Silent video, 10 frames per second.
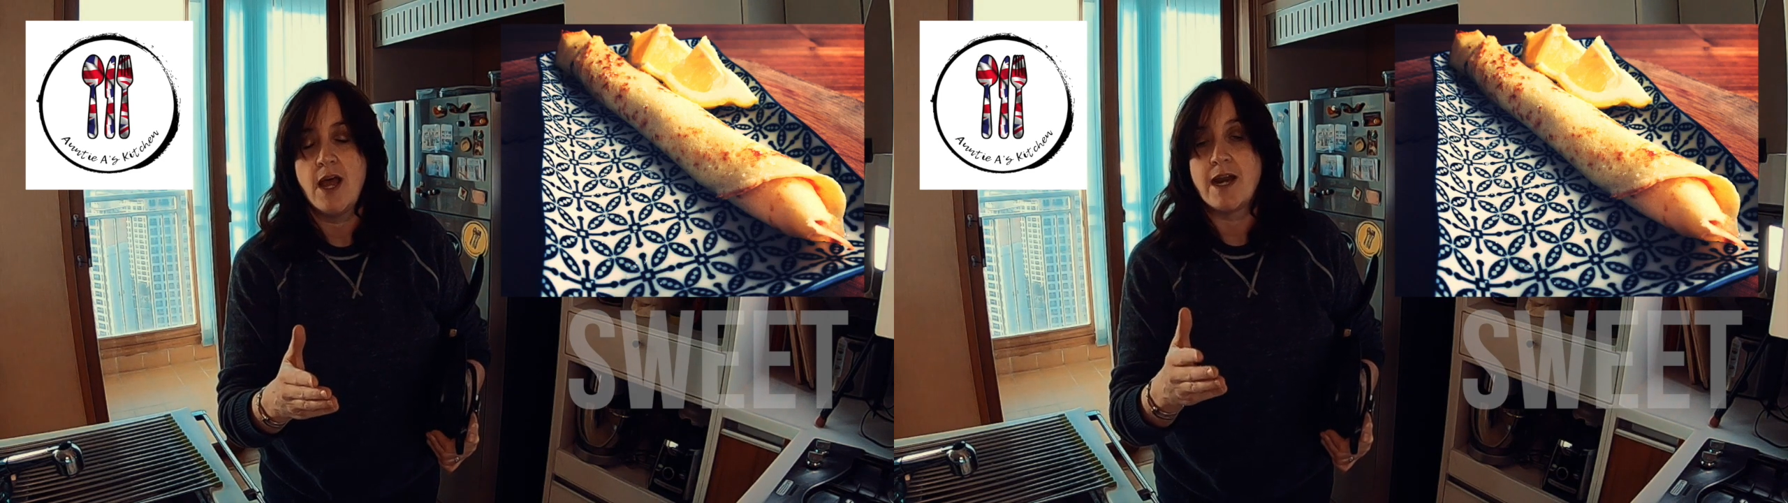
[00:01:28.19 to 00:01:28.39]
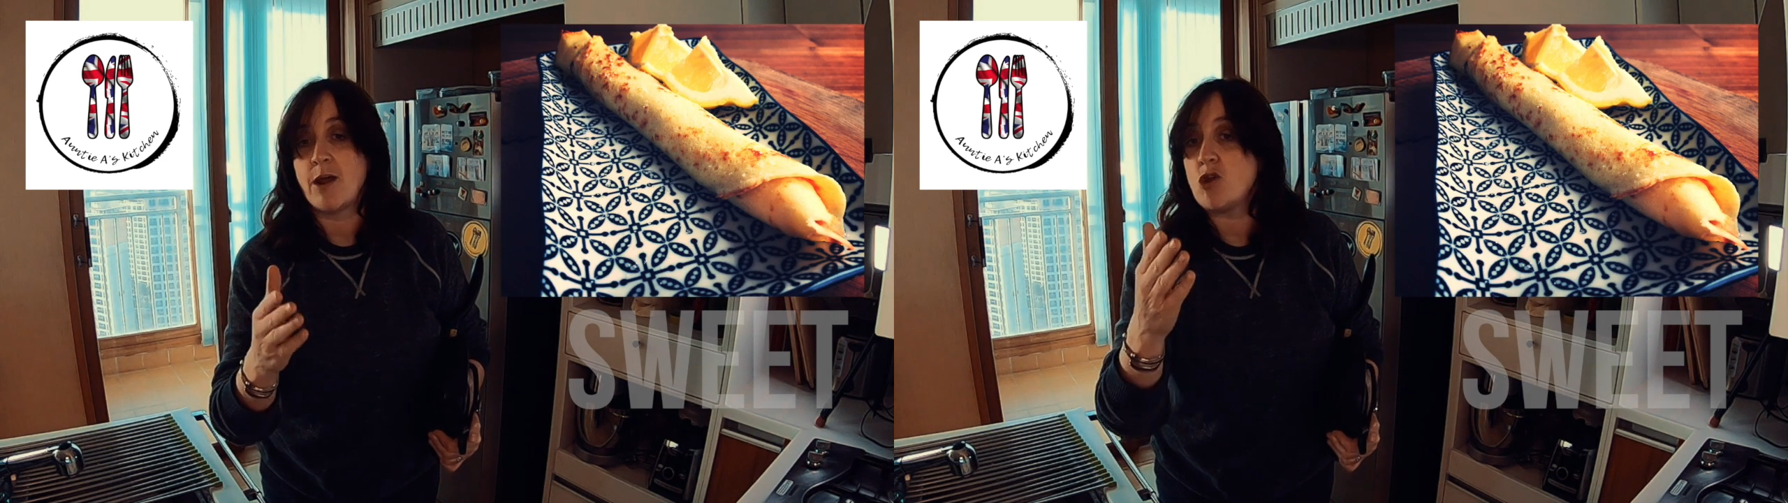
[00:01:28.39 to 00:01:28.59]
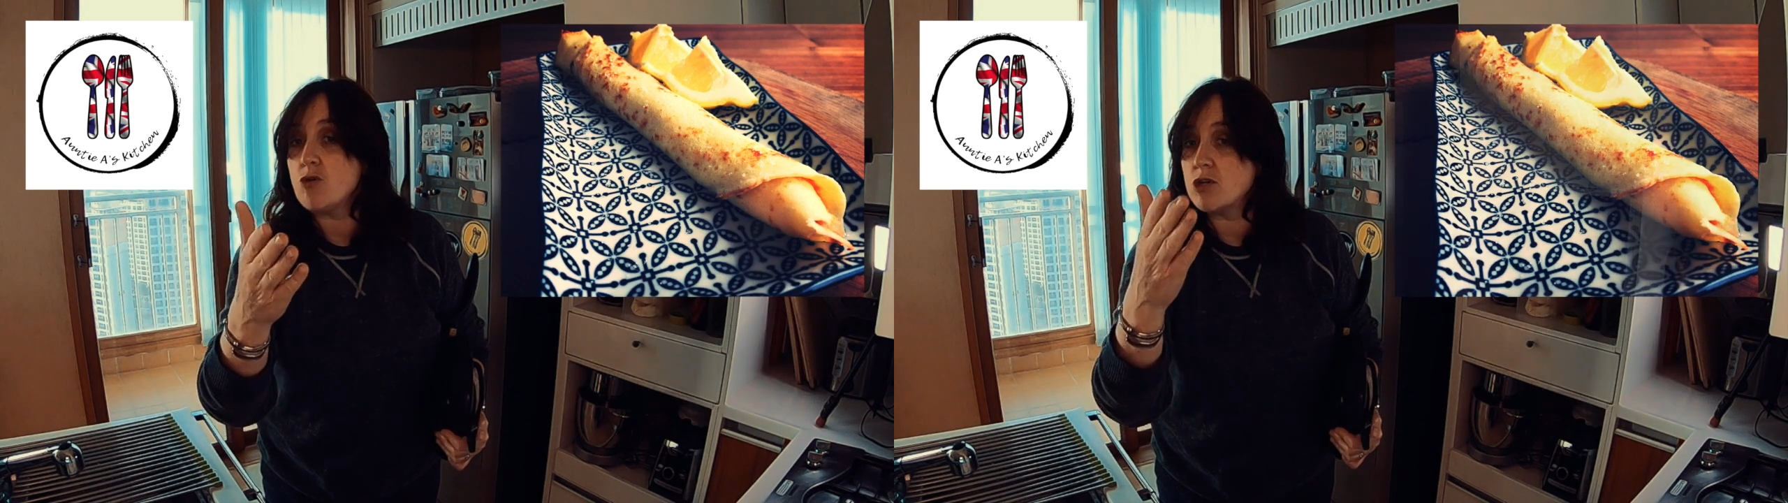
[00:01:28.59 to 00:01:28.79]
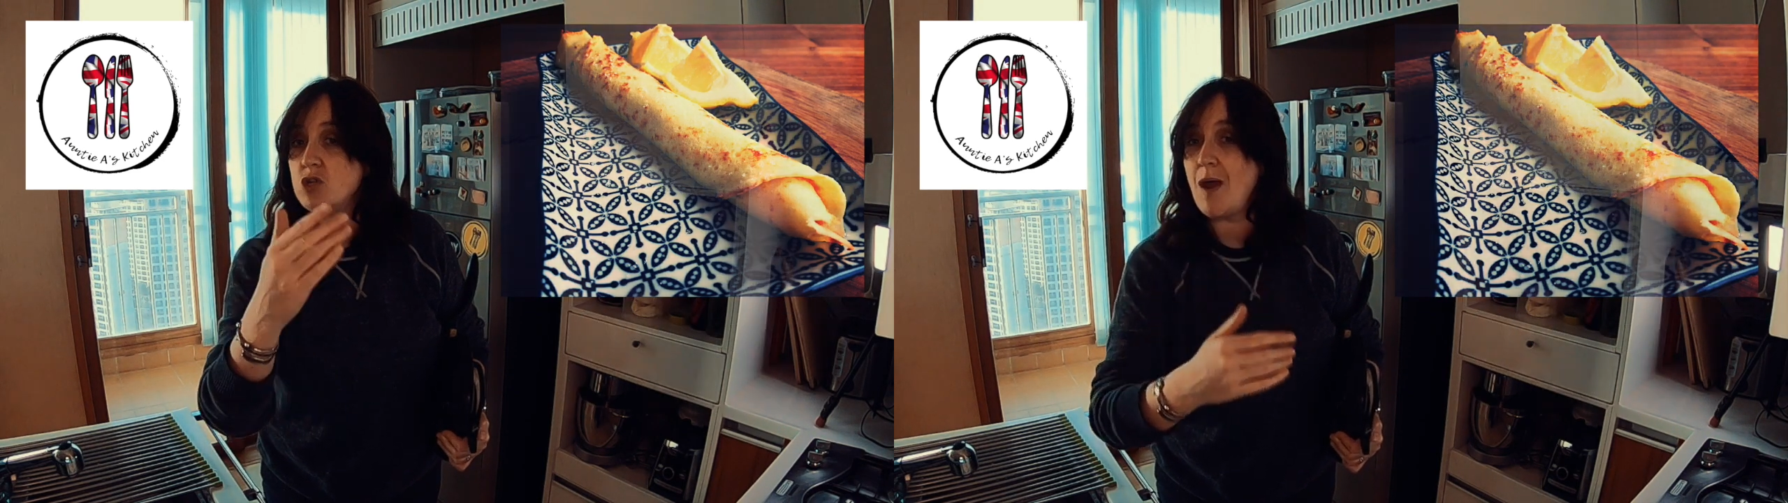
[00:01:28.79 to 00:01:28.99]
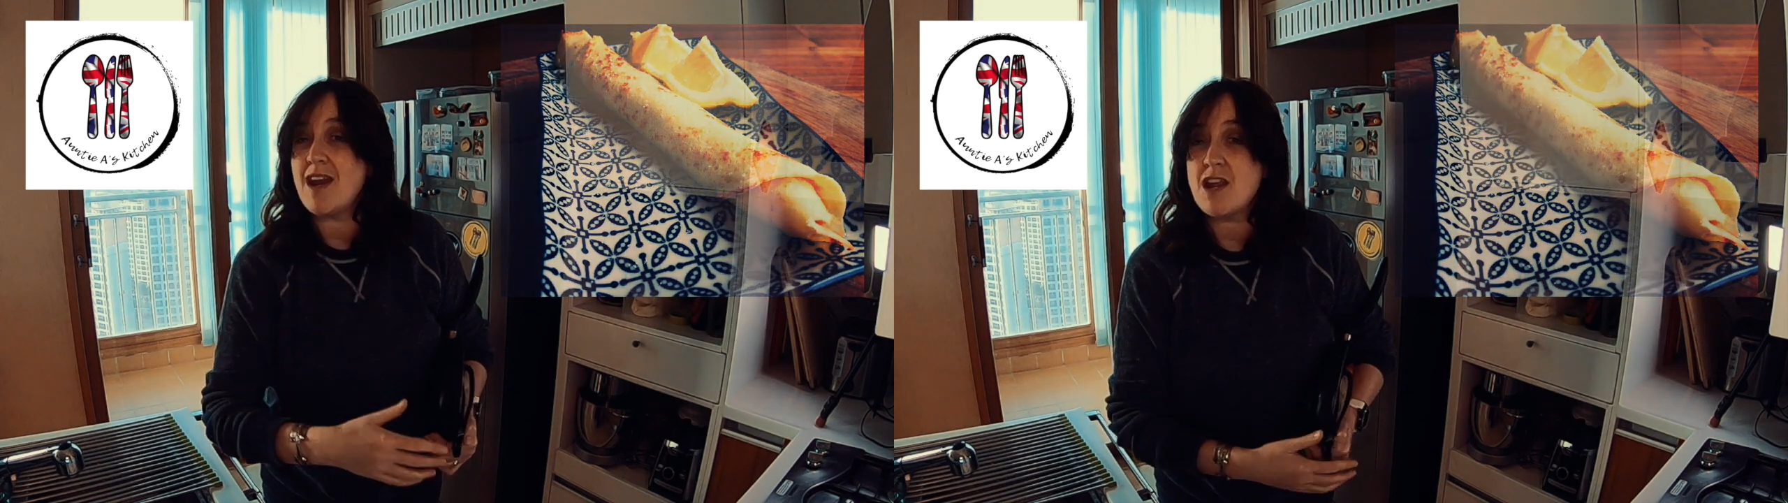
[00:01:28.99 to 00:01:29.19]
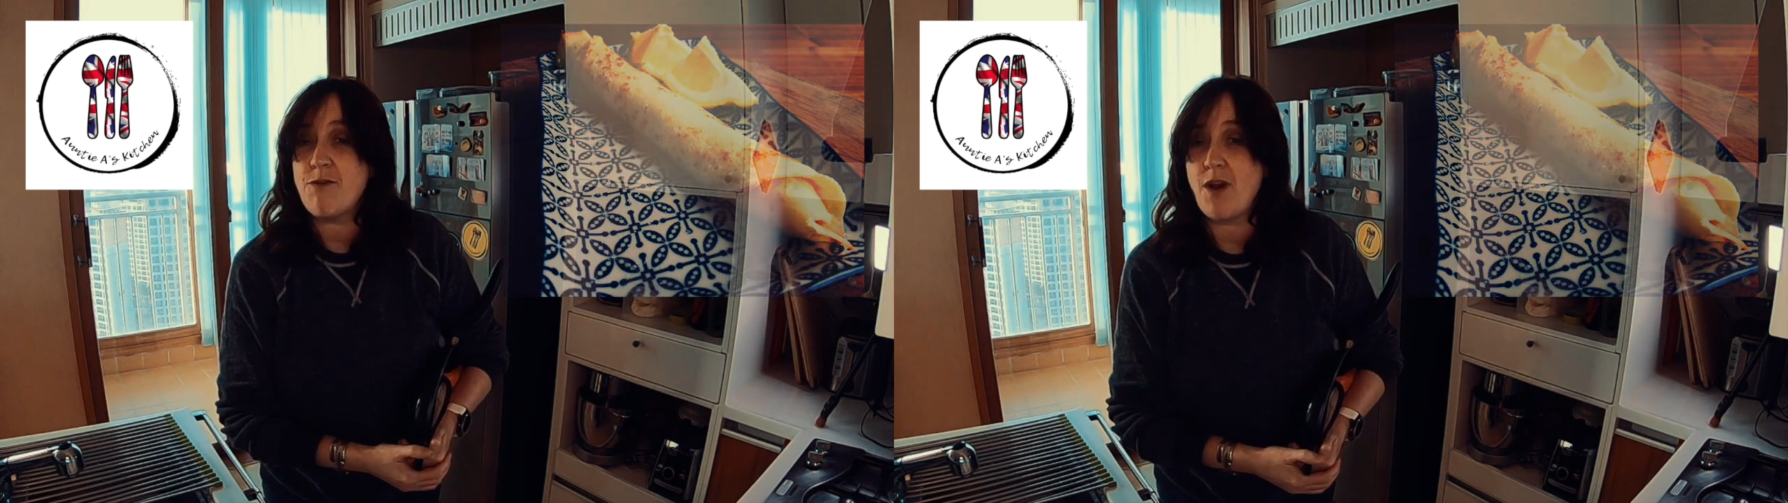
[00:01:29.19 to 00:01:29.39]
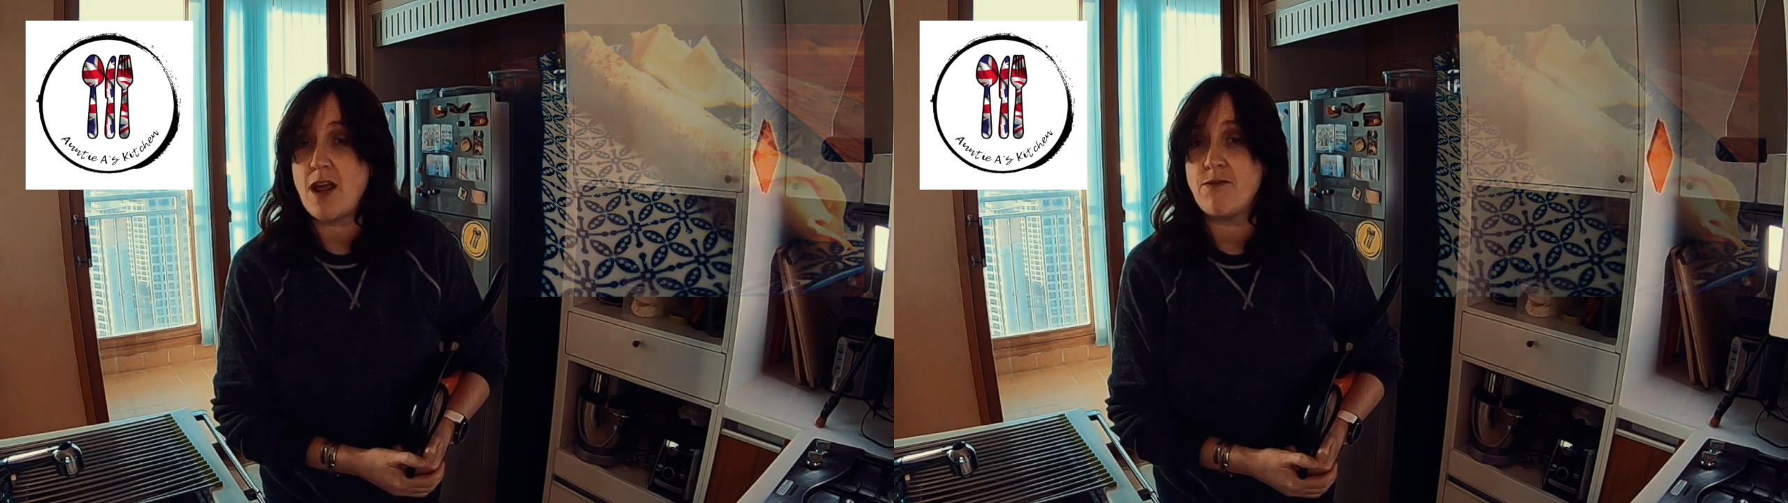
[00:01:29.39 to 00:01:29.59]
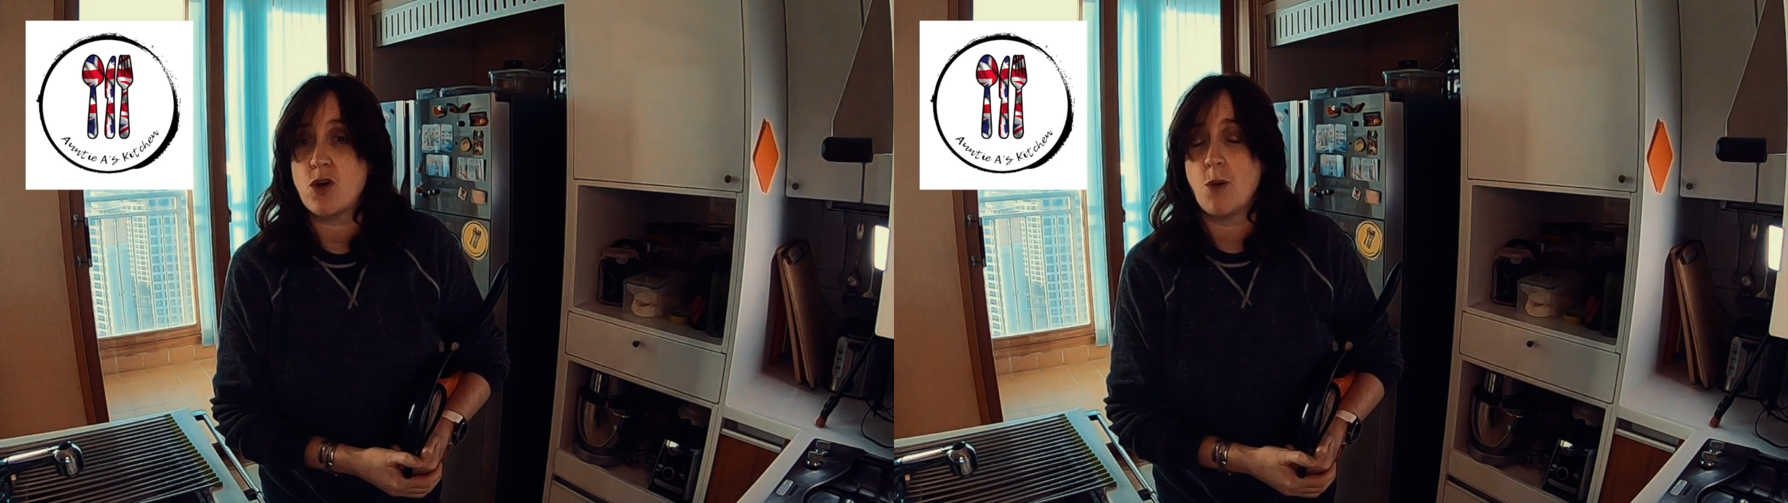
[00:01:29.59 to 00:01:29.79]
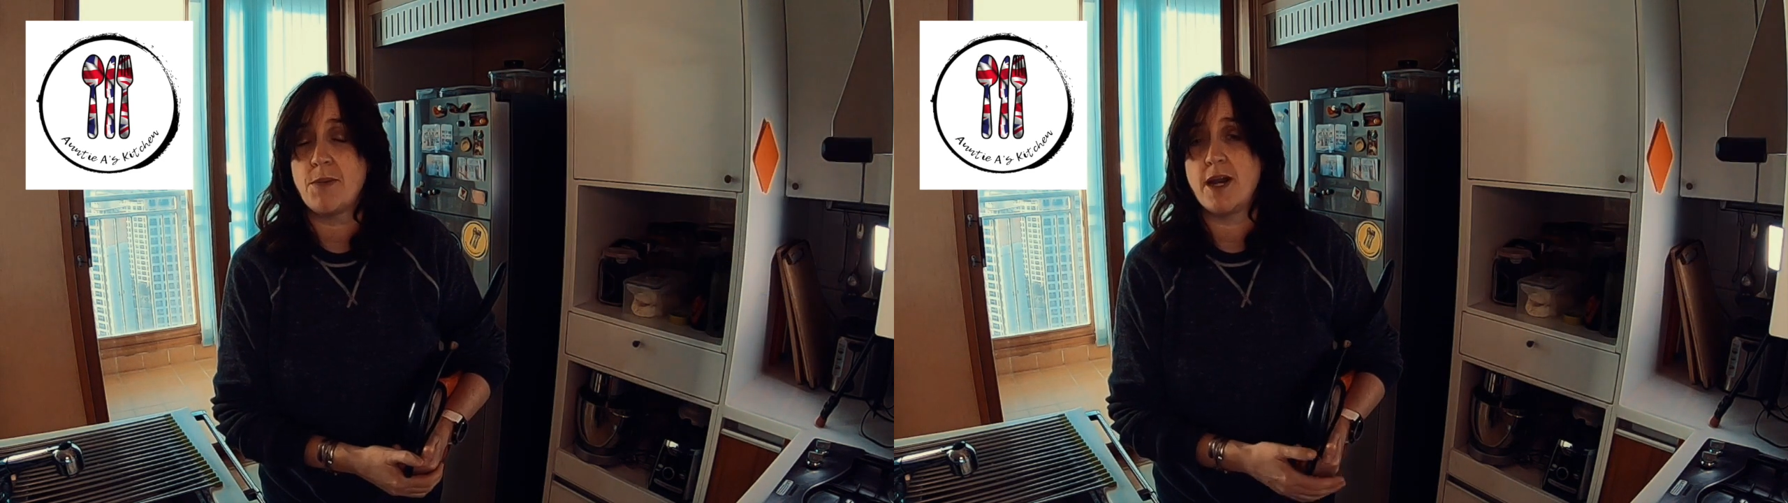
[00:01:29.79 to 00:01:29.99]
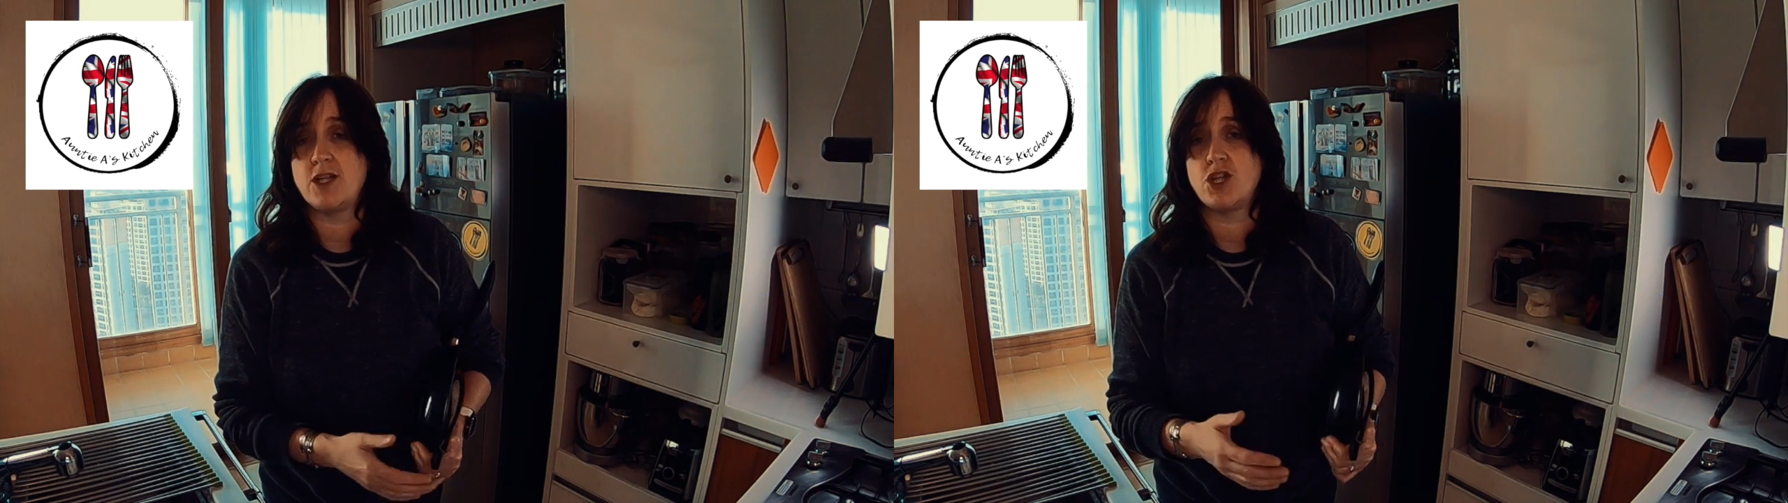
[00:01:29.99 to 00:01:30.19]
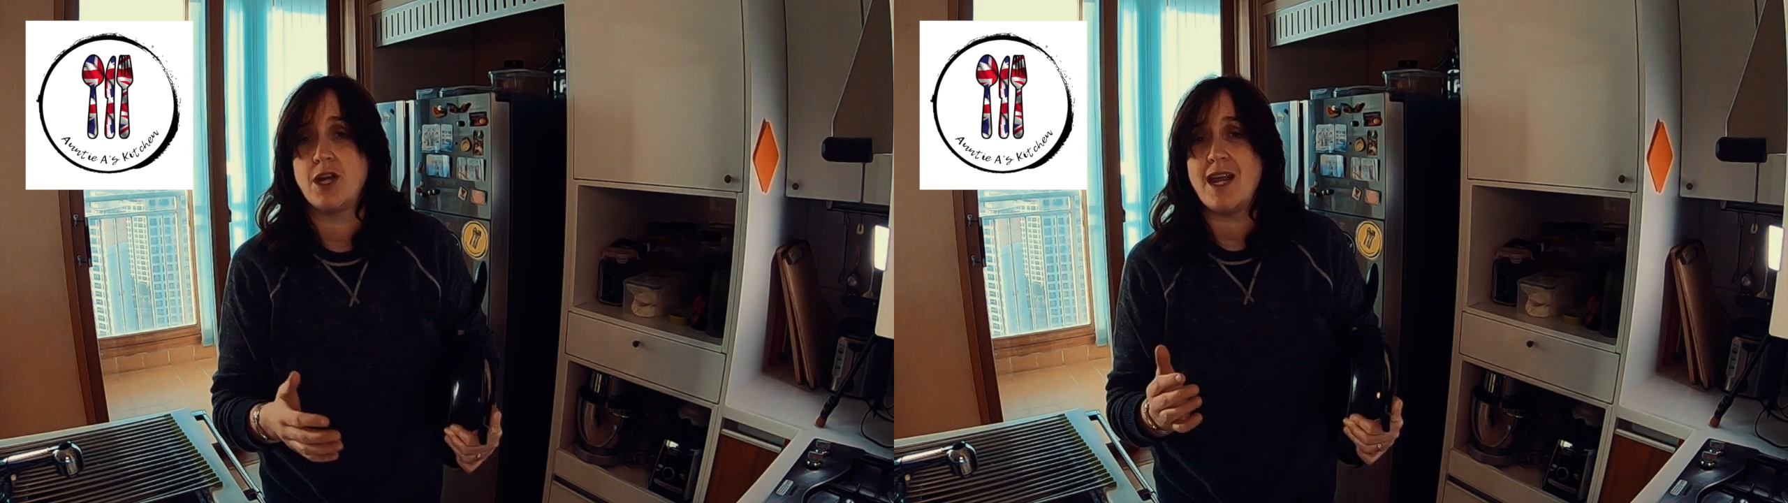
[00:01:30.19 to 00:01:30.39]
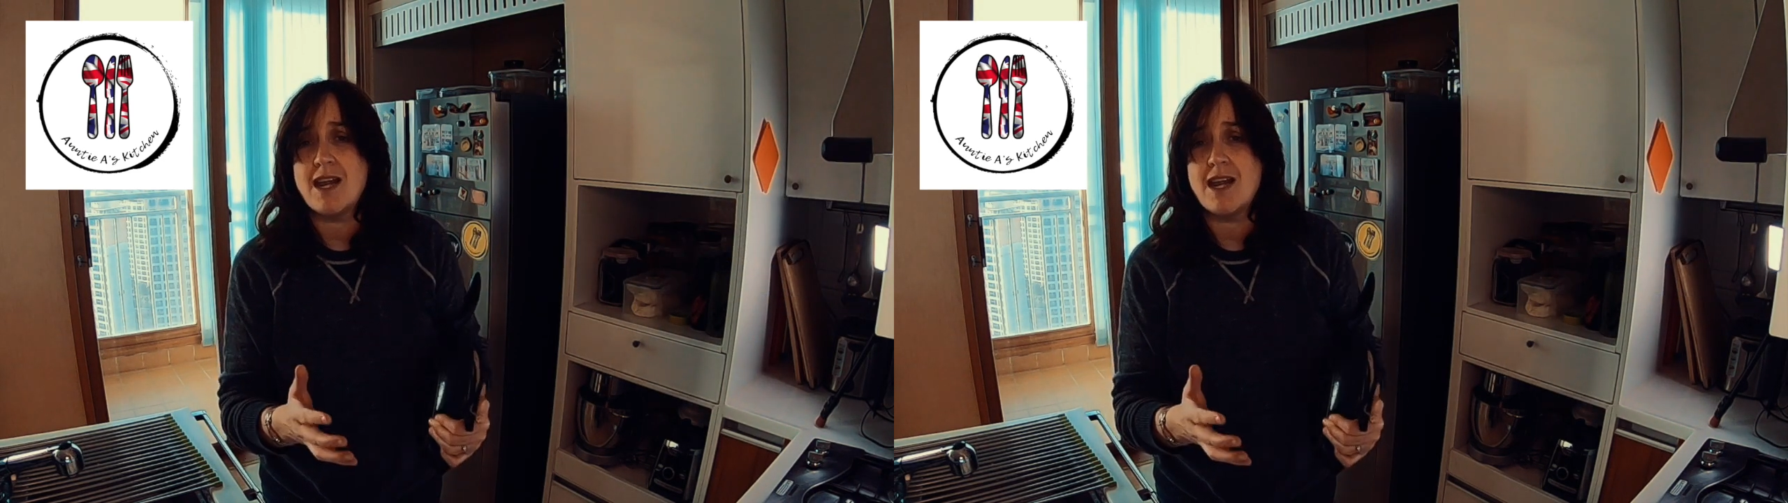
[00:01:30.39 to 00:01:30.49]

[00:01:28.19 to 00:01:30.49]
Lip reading: Now you can do any flavor combination